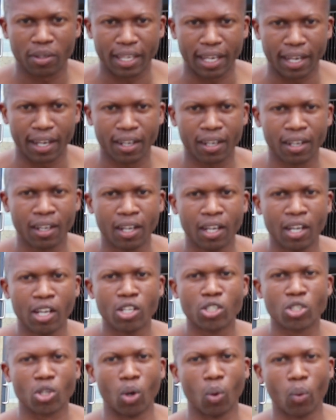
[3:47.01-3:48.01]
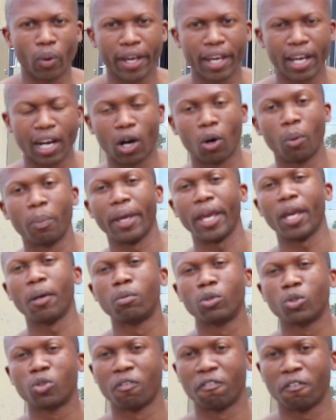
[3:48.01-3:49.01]
Okay, so where I'll be
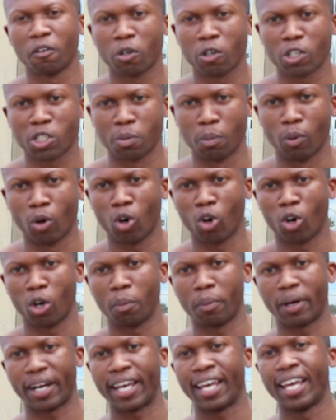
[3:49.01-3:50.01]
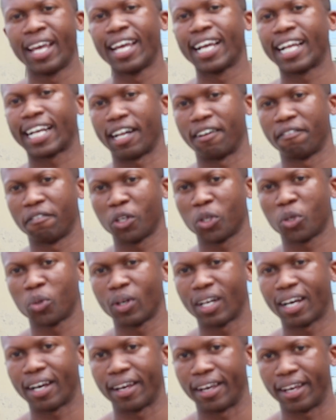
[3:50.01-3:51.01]
able to focus more on my
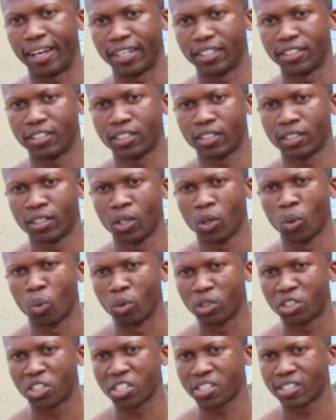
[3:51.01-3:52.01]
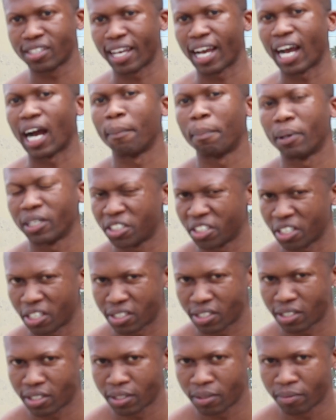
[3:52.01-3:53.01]
clavicular head, which is the upper
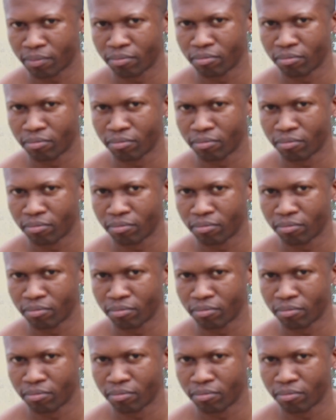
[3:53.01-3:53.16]
chest.